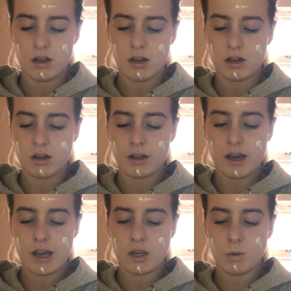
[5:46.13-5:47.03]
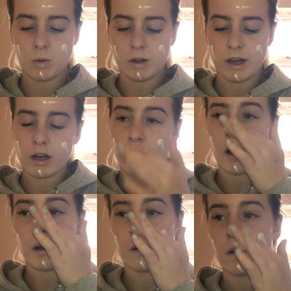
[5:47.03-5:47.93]
I don't care, you want that
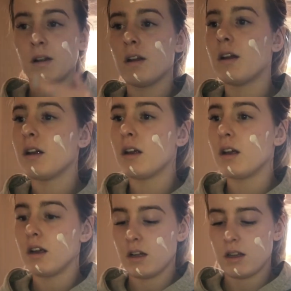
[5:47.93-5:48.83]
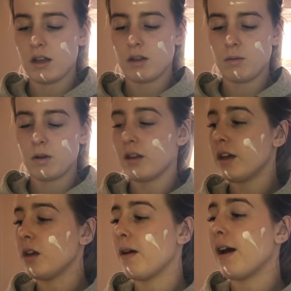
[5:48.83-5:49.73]
glow. That's one
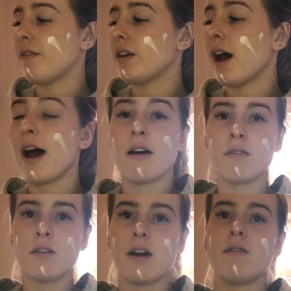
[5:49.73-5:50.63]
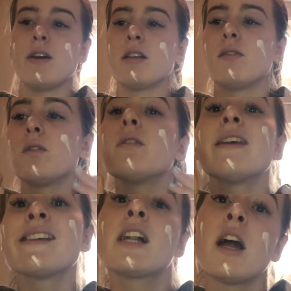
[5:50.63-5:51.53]
thing you have to have at festivals,
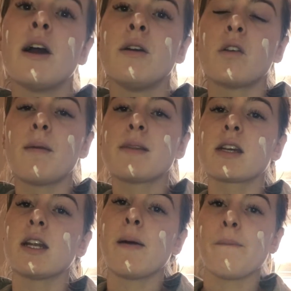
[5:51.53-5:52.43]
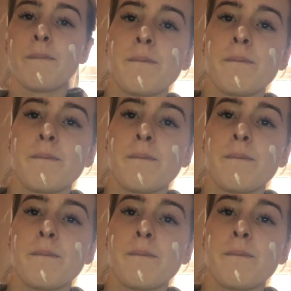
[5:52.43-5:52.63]
is a glow. So I'm just gonna...